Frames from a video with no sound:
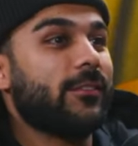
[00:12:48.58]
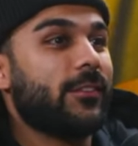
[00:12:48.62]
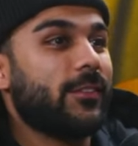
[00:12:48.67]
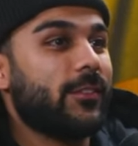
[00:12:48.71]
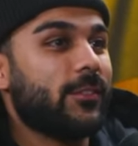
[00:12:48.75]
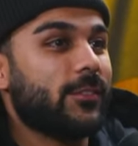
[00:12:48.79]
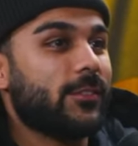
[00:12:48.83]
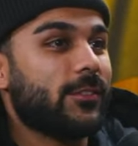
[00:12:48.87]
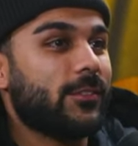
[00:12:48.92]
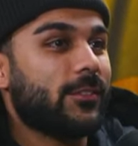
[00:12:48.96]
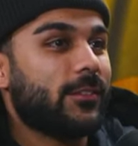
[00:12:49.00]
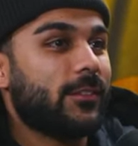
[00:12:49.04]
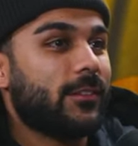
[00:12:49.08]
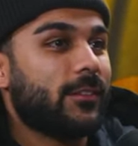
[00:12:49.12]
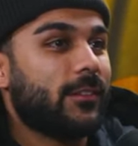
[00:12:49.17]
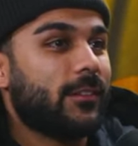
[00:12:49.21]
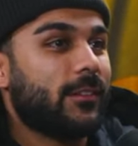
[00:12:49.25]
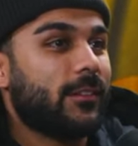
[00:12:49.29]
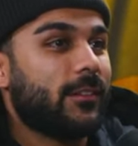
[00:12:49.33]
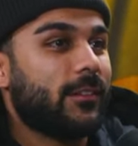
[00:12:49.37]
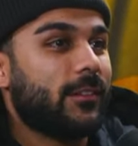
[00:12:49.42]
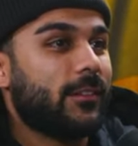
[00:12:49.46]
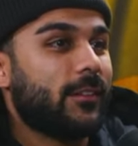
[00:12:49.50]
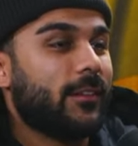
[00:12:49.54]
views.
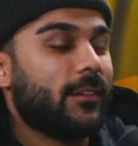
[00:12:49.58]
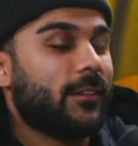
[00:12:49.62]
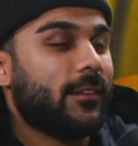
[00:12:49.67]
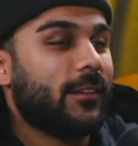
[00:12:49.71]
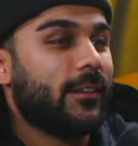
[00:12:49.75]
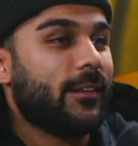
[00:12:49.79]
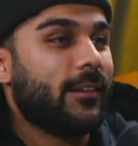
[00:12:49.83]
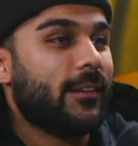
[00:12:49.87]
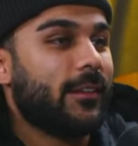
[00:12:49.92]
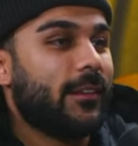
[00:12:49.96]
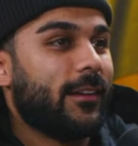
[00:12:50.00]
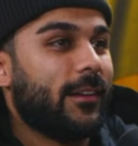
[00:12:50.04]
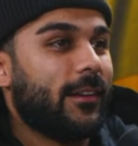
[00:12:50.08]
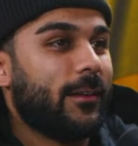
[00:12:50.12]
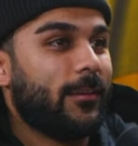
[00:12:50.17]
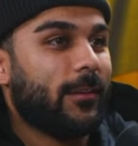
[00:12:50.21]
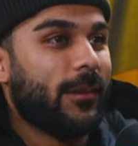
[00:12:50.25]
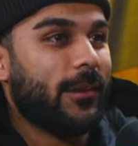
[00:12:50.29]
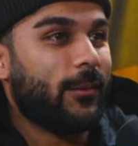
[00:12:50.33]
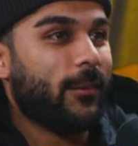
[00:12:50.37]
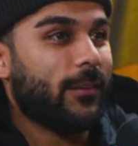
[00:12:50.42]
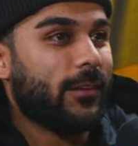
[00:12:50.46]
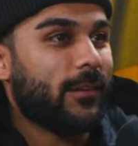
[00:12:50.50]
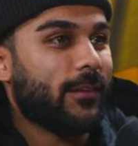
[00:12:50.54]
Wow. And I'm
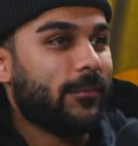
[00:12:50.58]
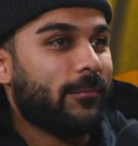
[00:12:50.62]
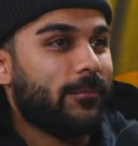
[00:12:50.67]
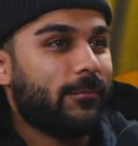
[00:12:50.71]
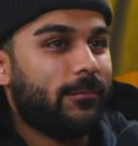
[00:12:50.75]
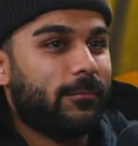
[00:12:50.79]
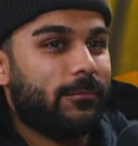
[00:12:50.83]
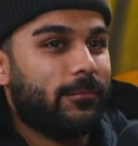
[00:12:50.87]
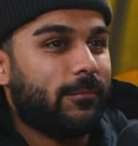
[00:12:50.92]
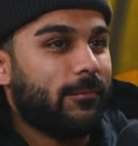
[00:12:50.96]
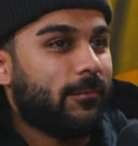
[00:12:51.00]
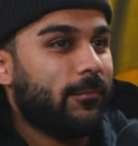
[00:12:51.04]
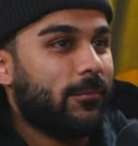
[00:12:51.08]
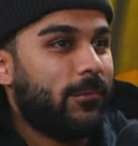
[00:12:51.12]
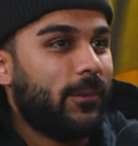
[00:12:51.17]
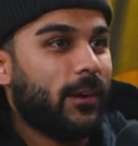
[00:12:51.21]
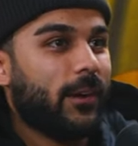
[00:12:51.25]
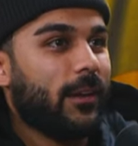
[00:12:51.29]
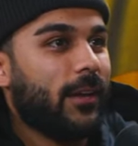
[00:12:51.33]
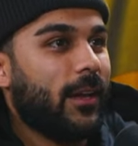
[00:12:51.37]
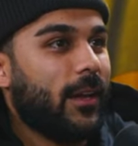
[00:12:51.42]
like, what the fuck